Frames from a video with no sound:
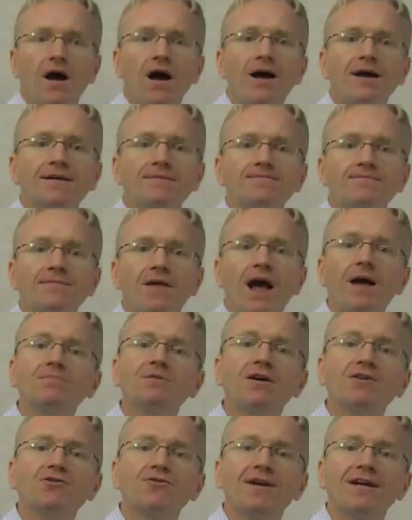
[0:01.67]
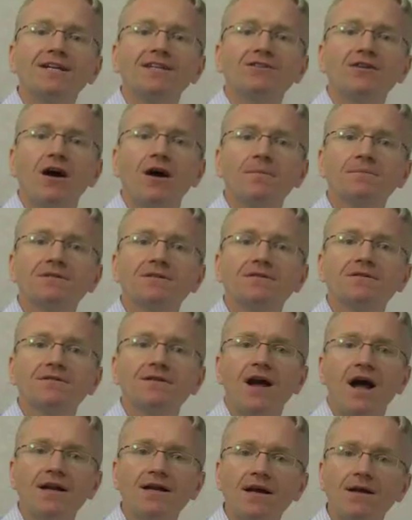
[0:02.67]
Hi, I'm Dr. Andy Thompson,
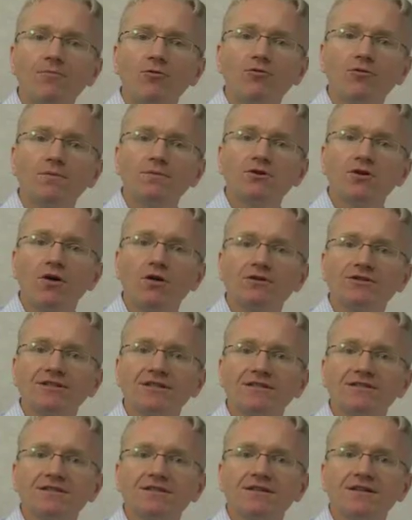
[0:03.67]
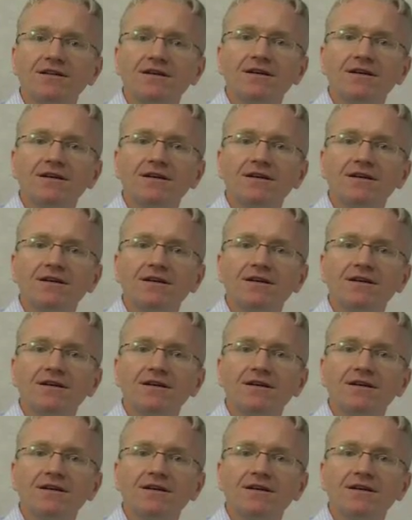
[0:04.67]
and I'm a rheumatologist.